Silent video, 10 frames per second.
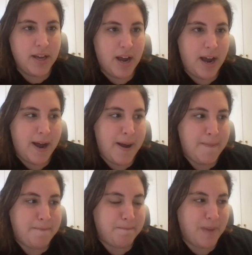
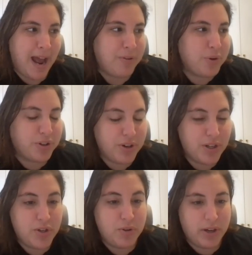
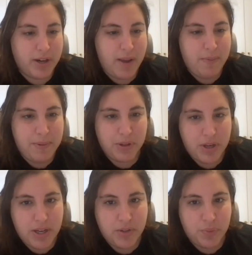nuclear
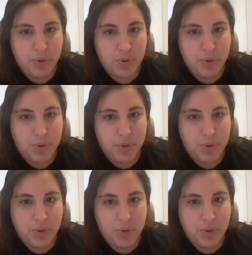capabilities